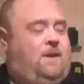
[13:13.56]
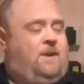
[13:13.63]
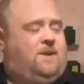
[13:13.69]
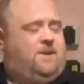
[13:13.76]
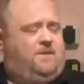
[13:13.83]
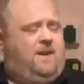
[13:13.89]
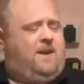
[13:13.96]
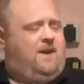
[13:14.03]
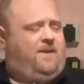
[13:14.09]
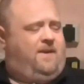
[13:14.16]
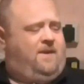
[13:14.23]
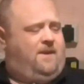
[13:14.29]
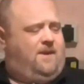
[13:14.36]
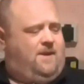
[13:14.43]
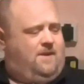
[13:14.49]
So yeah, I
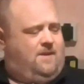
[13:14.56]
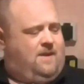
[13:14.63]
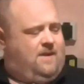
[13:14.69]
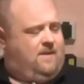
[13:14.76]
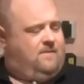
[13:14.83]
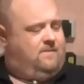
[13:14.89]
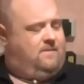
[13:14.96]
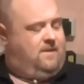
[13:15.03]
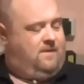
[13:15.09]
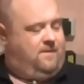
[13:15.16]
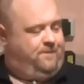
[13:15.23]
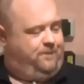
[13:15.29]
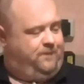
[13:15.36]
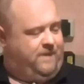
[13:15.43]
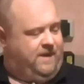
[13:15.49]
think...
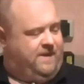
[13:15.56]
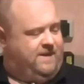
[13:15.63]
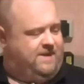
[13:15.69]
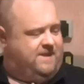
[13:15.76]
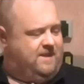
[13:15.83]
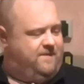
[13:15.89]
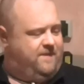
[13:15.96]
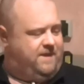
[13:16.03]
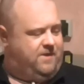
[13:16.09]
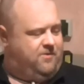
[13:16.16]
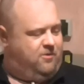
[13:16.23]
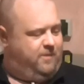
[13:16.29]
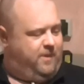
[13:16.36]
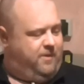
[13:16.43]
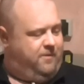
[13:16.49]
I did see a
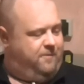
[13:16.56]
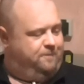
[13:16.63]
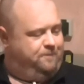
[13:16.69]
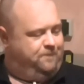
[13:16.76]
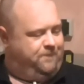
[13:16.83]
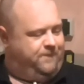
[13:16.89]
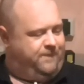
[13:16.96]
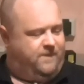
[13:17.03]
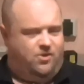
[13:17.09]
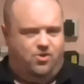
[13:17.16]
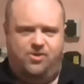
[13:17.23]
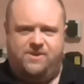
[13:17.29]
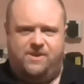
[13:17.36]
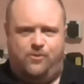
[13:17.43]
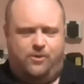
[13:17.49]
video about
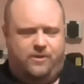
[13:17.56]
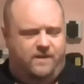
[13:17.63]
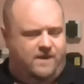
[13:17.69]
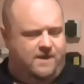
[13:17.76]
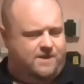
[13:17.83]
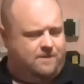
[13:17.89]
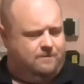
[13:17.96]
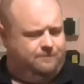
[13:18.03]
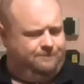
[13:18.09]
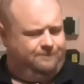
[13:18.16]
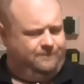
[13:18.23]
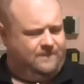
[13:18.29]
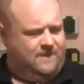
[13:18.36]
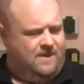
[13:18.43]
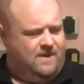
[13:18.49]
using one of these.
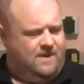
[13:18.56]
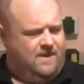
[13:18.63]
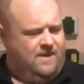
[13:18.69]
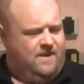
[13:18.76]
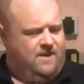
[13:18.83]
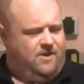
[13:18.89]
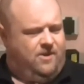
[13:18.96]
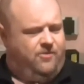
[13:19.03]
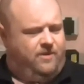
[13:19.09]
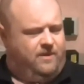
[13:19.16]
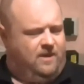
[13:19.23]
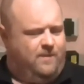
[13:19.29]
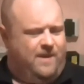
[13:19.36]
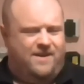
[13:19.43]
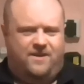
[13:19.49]
You're
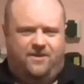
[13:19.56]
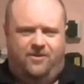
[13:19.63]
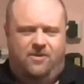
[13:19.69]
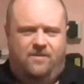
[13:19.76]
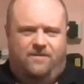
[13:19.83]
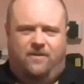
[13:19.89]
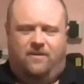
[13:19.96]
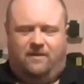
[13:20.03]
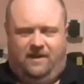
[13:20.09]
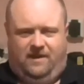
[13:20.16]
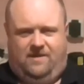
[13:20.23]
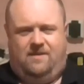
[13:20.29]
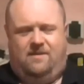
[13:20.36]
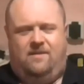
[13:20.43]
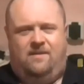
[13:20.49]
really meant to do it for
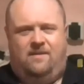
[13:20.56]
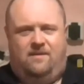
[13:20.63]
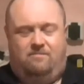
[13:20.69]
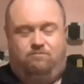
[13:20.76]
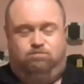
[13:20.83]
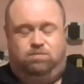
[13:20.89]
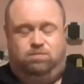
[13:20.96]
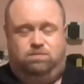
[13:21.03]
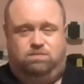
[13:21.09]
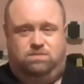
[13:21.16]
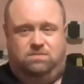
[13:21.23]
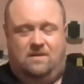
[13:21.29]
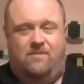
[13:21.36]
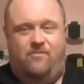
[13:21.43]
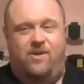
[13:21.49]
like
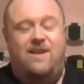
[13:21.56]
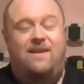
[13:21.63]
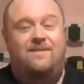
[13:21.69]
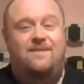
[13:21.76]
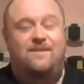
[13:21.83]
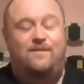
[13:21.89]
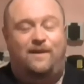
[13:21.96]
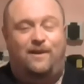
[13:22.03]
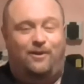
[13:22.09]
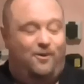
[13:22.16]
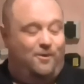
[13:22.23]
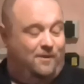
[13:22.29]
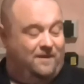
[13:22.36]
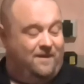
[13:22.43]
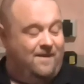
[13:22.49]
a relatively
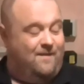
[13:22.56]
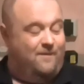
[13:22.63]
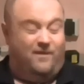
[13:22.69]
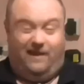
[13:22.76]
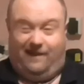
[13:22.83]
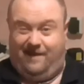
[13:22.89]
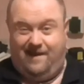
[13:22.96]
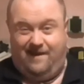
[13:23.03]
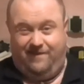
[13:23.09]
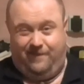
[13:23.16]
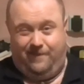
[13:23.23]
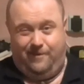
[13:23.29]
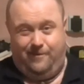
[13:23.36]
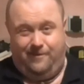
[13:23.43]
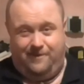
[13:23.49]
long time, like half
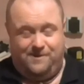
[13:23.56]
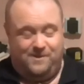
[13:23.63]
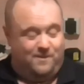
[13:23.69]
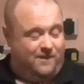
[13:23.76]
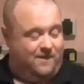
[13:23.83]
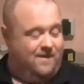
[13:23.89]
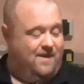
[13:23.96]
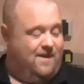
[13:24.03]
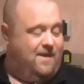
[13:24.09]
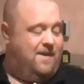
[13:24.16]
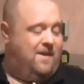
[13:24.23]
an hour or something.